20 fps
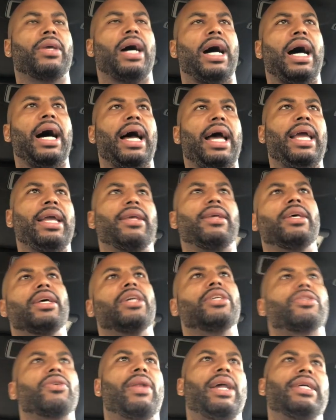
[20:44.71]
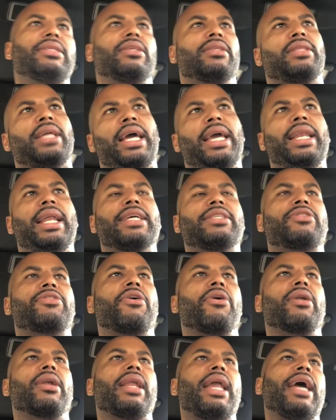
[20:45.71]
all right? So that's the thing. That's
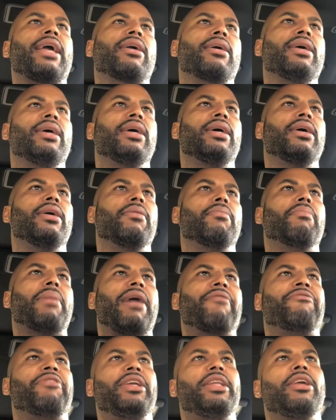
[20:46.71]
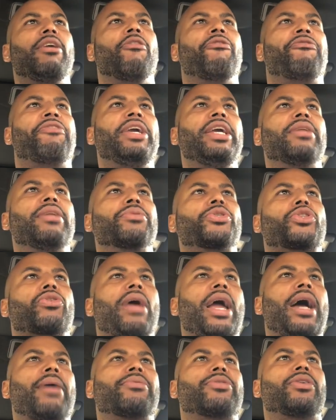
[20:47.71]
sort of like my video, Feed Them
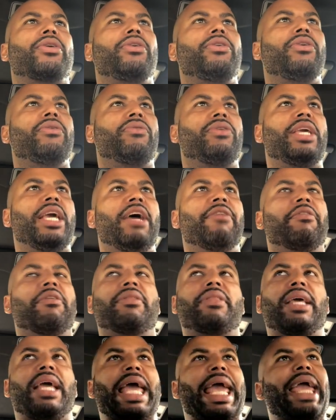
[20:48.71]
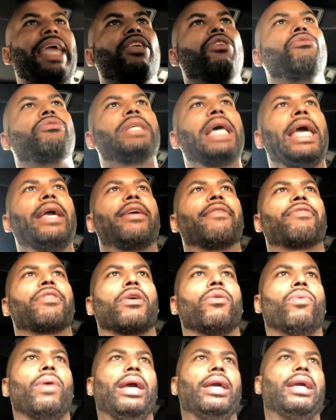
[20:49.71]
Scraps. You give it and you take it
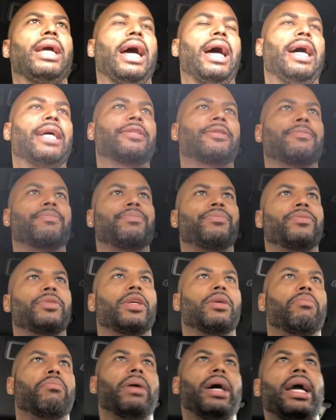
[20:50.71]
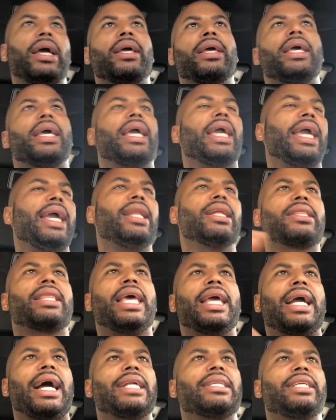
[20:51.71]
away, guys. But
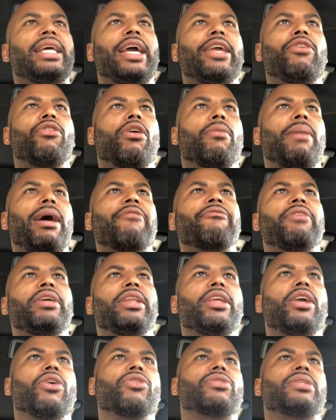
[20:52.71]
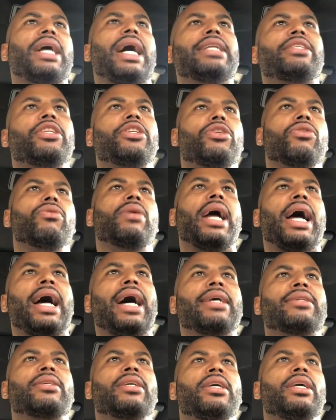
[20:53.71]
anything I tell you on my videos not to do,
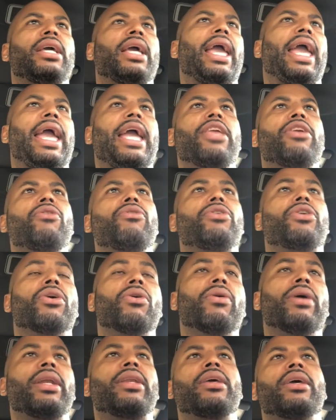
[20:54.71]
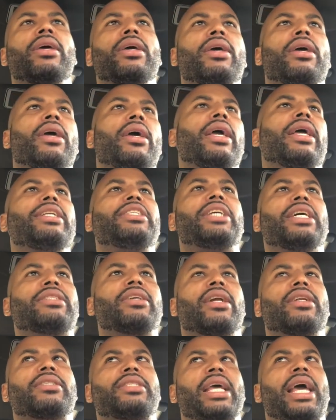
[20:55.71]
guys, and you do it, just
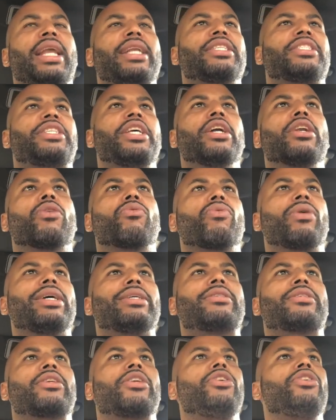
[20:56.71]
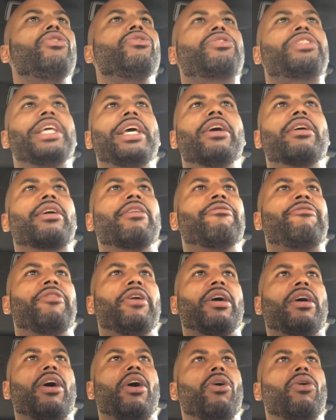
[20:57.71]
understand it's still a risk. You still can
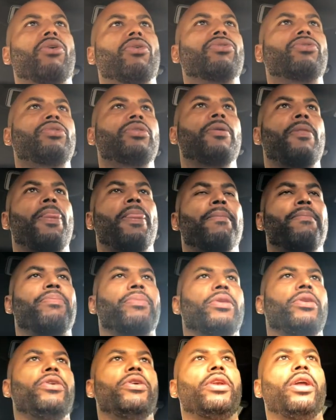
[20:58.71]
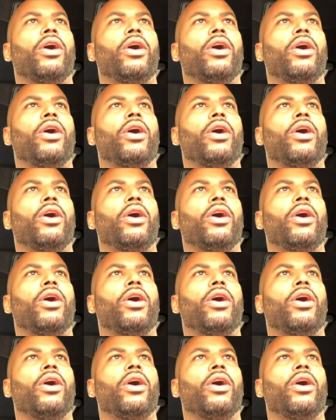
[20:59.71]
fuck hoes. You